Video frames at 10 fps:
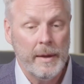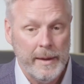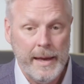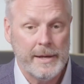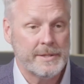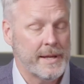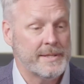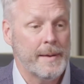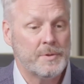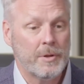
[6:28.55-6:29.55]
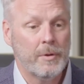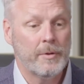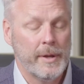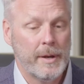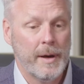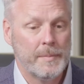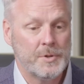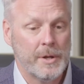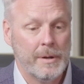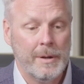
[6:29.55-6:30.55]
Yes, that's absolutely an
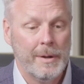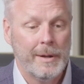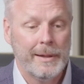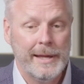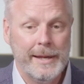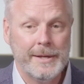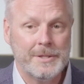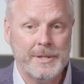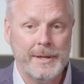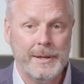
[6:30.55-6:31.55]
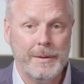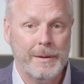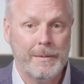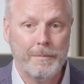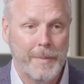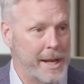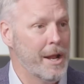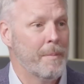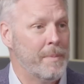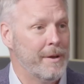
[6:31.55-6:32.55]
option. Leniency might
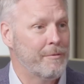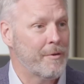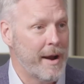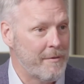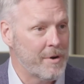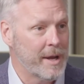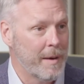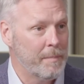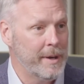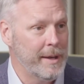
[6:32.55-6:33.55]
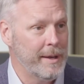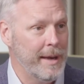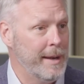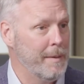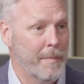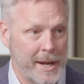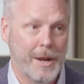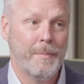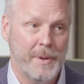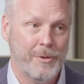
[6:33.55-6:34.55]
not be for every company, and it might
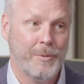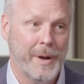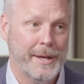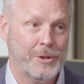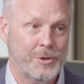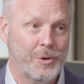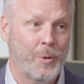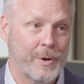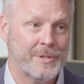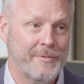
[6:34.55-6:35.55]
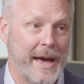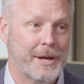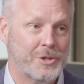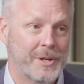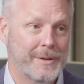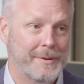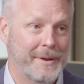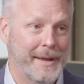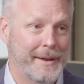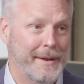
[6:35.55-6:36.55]
not be the right course of action
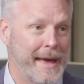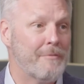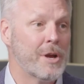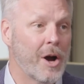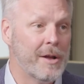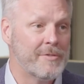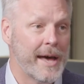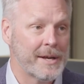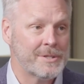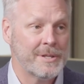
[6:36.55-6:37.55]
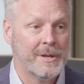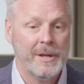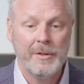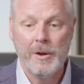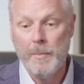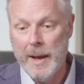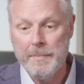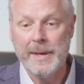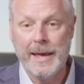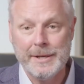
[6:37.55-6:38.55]
in every context. There might
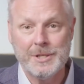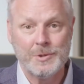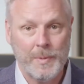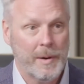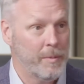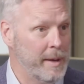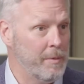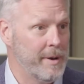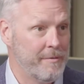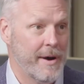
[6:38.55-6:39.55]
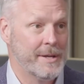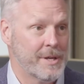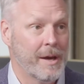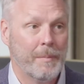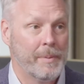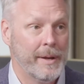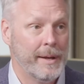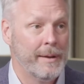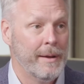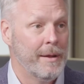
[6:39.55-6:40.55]
be cases where we would advise a
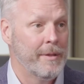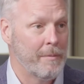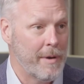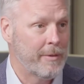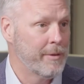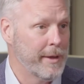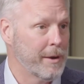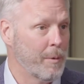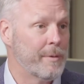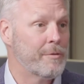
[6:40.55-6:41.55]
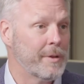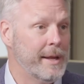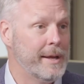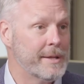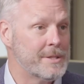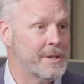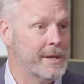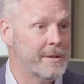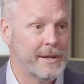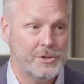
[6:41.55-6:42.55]
company that rather than go in for
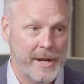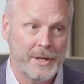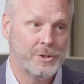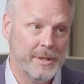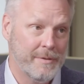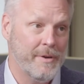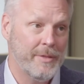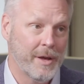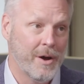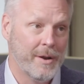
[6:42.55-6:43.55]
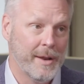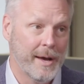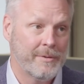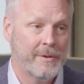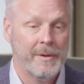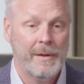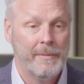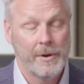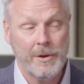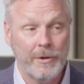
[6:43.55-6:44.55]
leniency, they should actually defend the conduct.
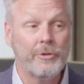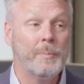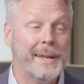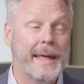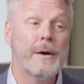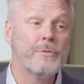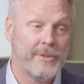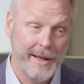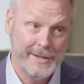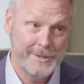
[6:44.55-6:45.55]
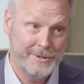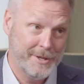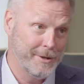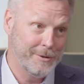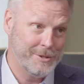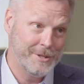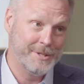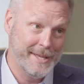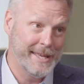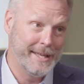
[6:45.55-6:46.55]
There can also be downsides to
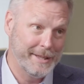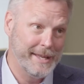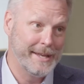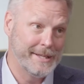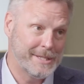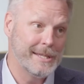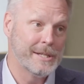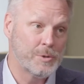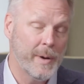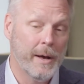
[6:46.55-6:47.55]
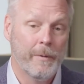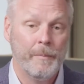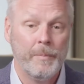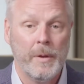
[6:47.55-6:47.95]
seeking leniency as well.